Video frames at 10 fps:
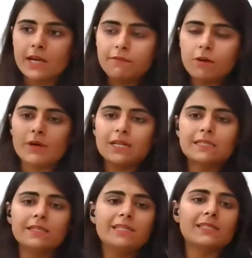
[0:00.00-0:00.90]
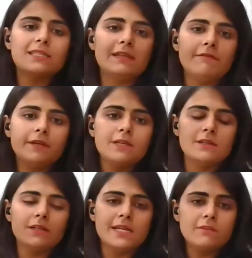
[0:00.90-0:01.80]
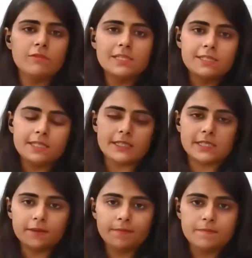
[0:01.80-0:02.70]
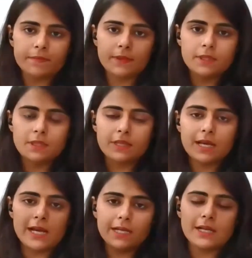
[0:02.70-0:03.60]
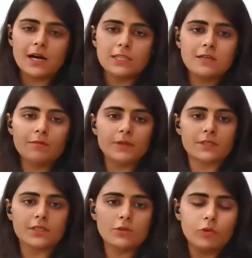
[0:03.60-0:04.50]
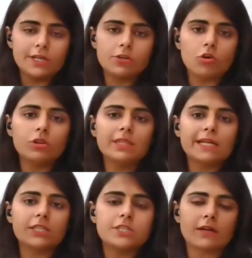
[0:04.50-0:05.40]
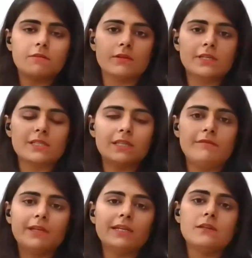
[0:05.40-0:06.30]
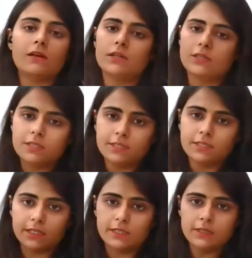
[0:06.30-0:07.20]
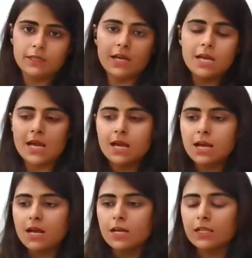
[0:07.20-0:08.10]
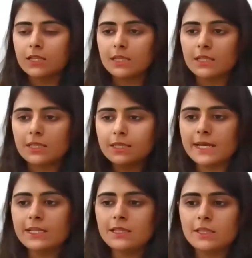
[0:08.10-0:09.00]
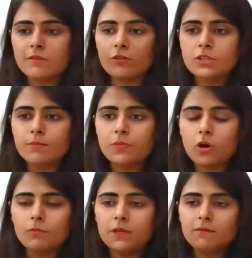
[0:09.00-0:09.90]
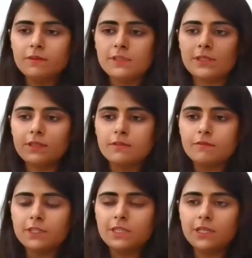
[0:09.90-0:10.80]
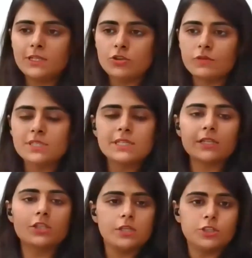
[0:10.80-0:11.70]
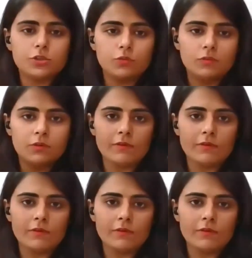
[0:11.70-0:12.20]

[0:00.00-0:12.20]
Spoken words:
if a person is living in one city and the other person who had drawn that check is living in another city, then there was a problem with the jurisdiction issue,